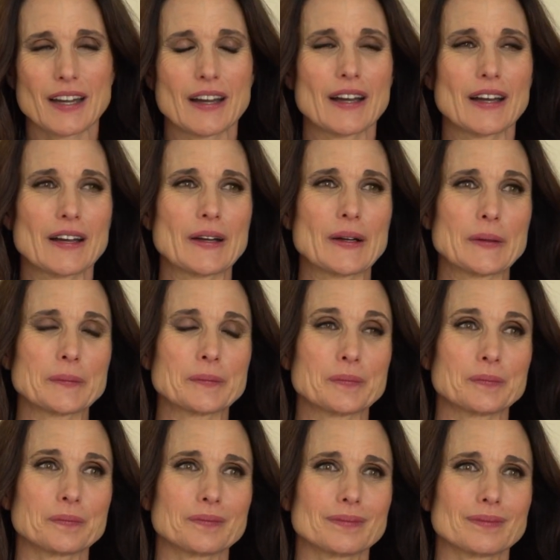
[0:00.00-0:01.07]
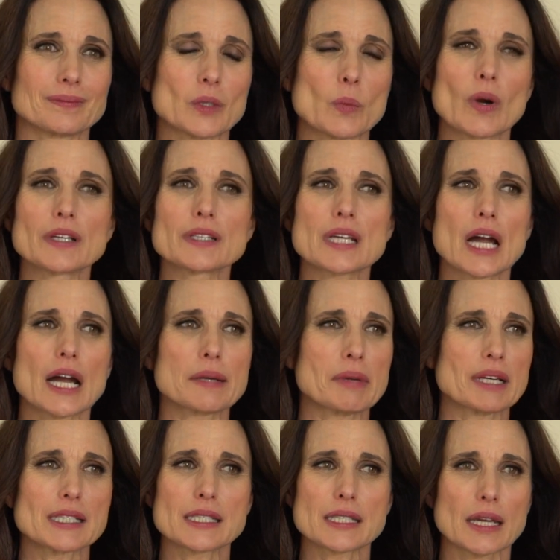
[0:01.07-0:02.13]
One time
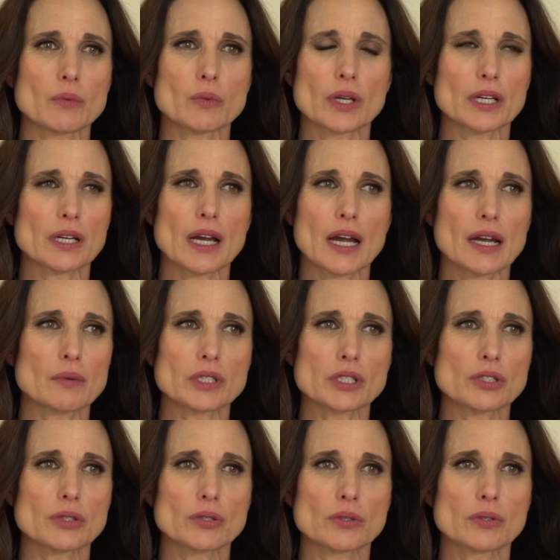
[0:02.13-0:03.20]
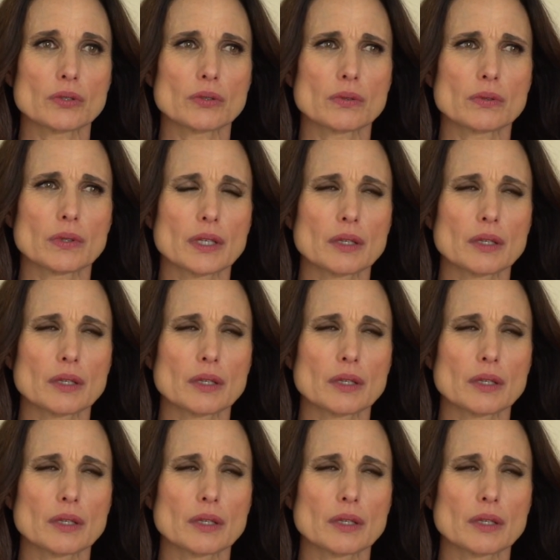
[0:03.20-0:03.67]
I went to,